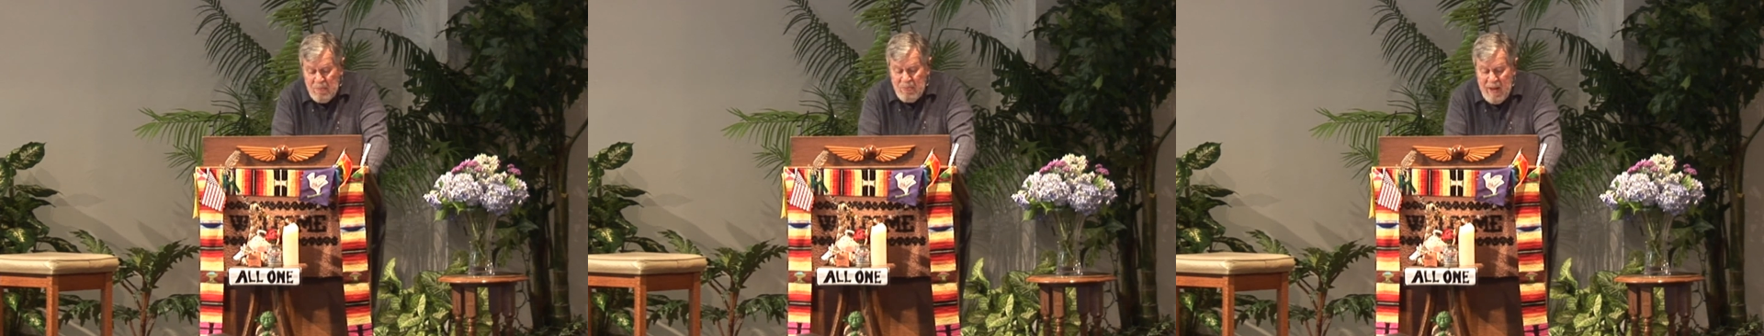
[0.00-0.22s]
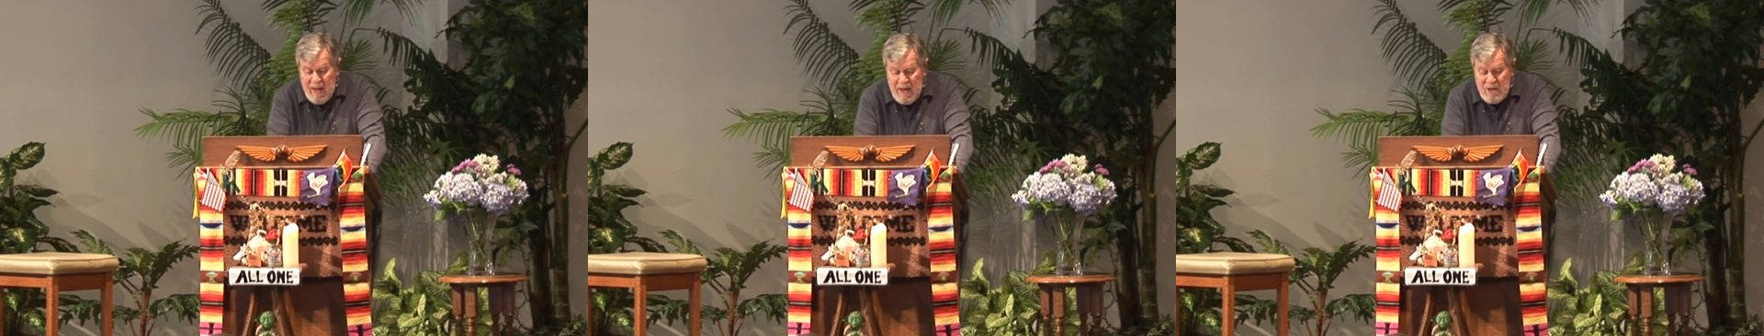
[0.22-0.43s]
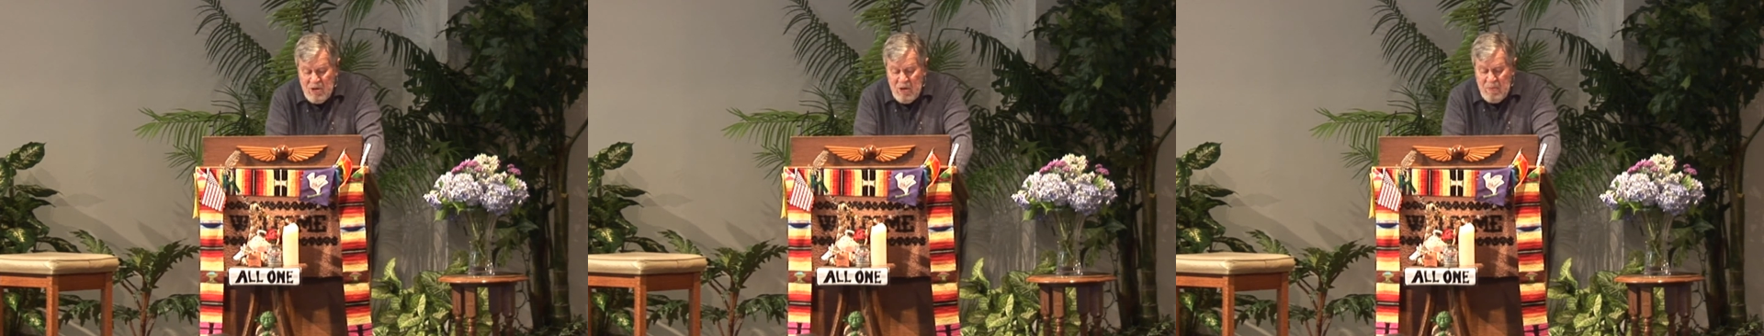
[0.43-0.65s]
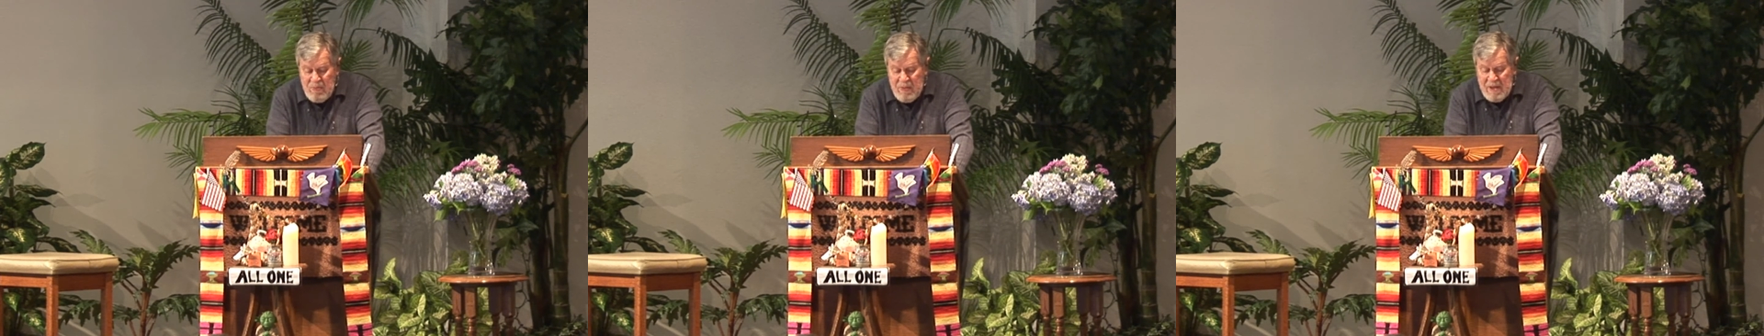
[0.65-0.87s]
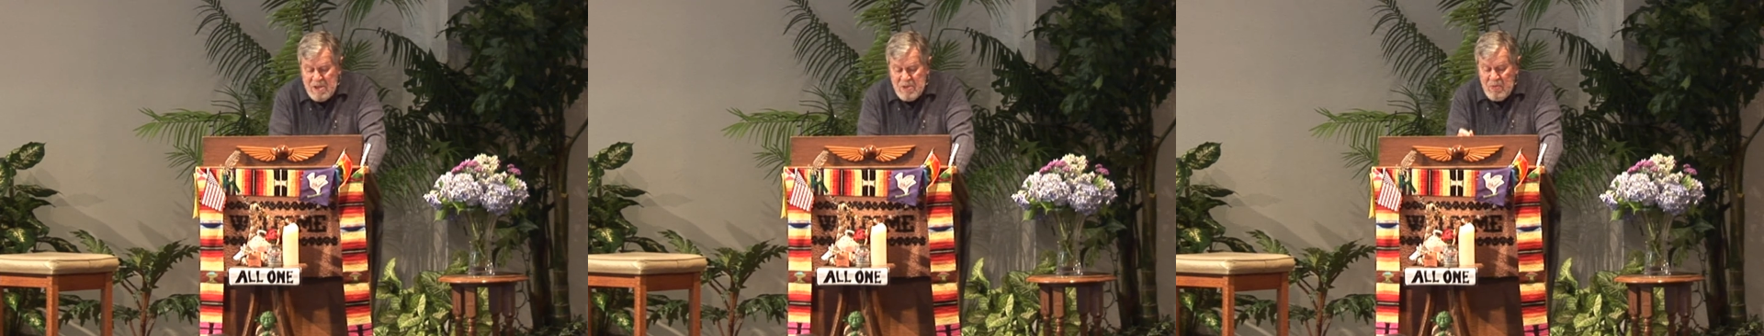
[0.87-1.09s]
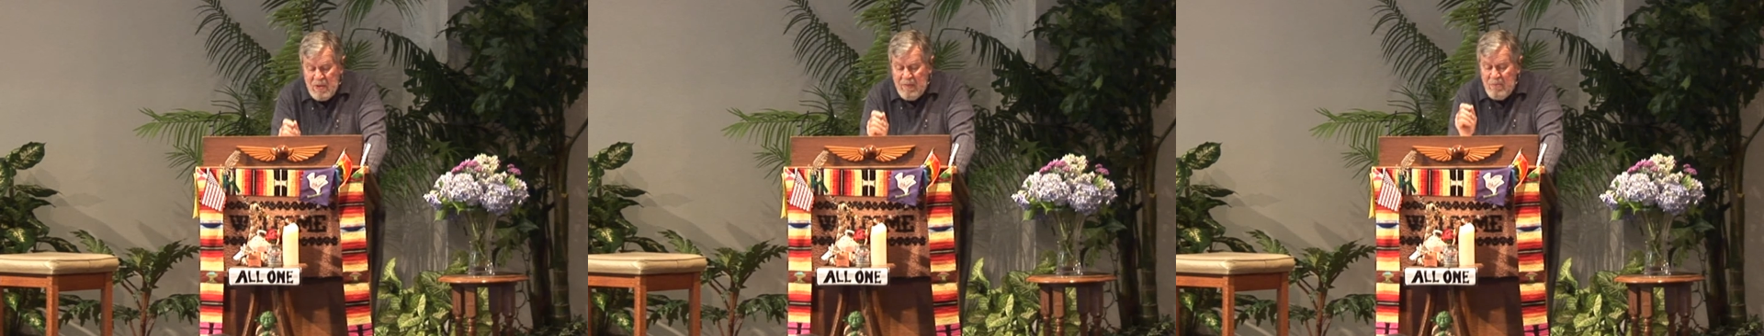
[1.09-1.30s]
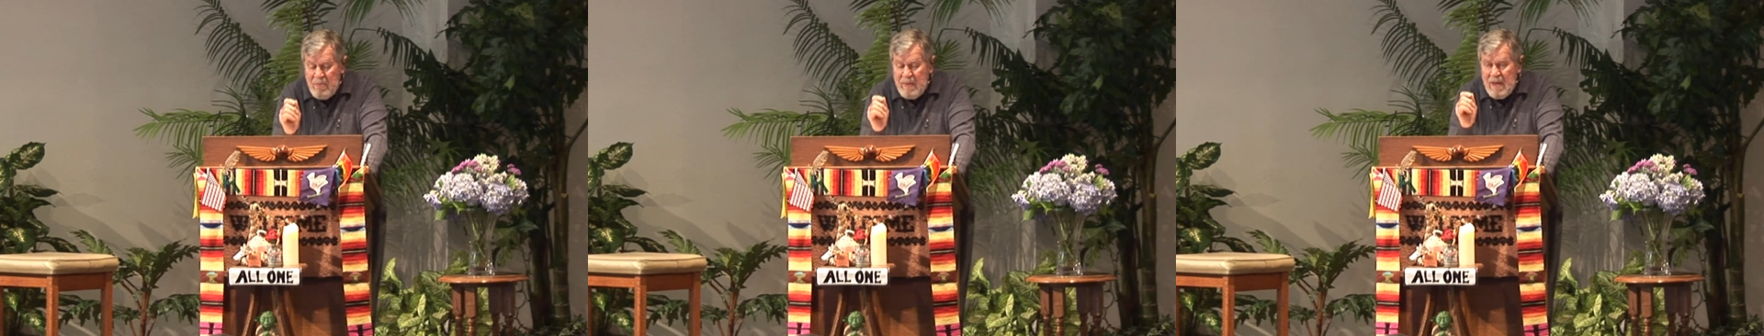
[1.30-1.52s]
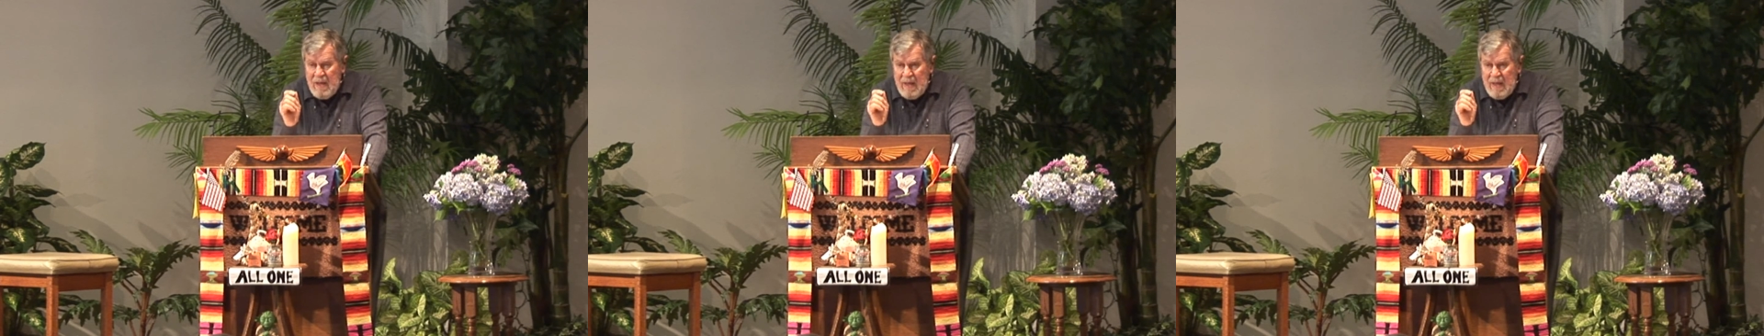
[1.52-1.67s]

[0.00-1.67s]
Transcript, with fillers: and planetary peace will never be